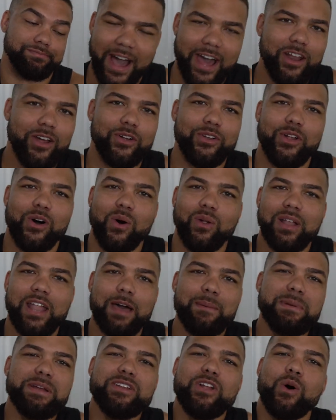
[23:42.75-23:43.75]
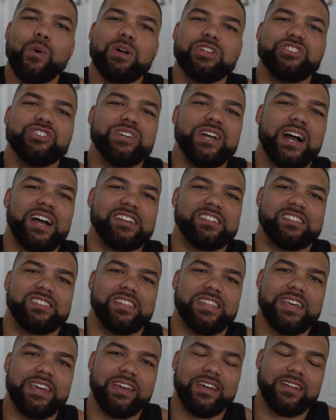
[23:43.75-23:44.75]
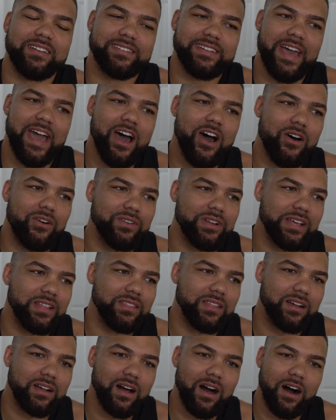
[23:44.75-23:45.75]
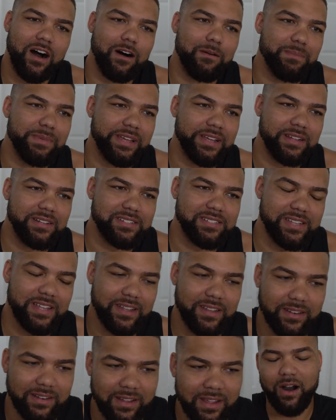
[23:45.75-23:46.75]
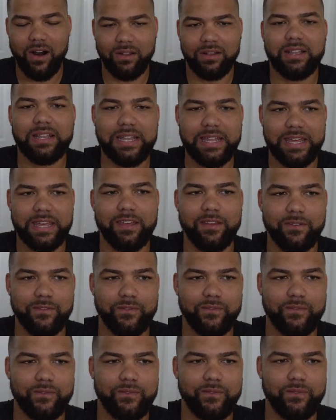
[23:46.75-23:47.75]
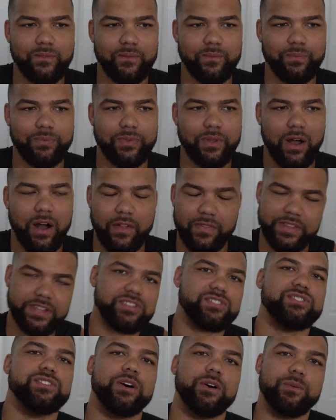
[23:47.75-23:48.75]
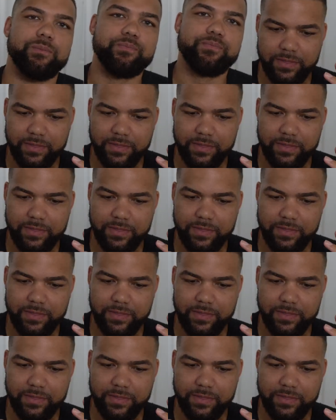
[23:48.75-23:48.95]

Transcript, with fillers: I don't know. Let me know what you guys think down in the comments, and I'll leave on this note.